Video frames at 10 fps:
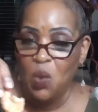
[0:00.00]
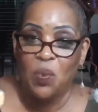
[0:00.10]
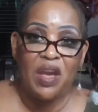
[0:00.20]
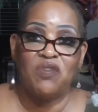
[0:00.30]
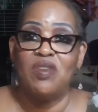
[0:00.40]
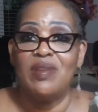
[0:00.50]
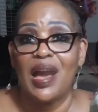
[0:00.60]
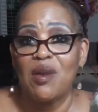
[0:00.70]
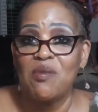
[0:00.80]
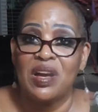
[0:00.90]
well, if you're
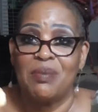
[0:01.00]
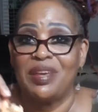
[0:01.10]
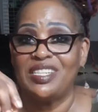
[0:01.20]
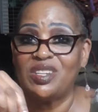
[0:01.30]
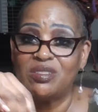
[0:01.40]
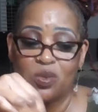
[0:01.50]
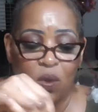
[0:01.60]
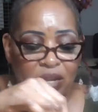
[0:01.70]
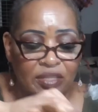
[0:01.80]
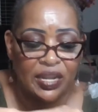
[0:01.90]
not going to come get your
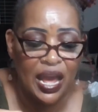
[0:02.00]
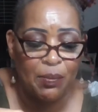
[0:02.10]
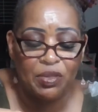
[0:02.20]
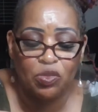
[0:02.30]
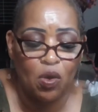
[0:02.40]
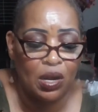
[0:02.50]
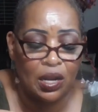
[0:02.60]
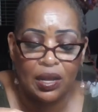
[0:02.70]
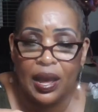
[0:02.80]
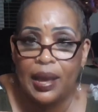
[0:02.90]
squash today, I'm going to throw it
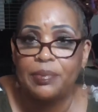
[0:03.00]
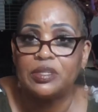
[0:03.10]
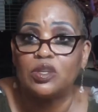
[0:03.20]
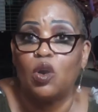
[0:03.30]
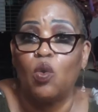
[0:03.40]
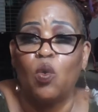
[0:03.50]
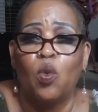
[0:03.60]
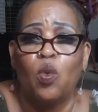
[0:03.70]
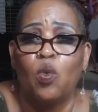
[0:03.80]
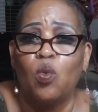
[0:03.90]
in the garbage.
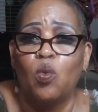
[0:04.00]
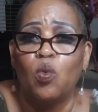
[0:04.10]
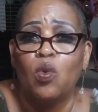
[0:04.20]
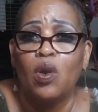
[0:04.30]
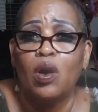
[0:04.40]
Ooh.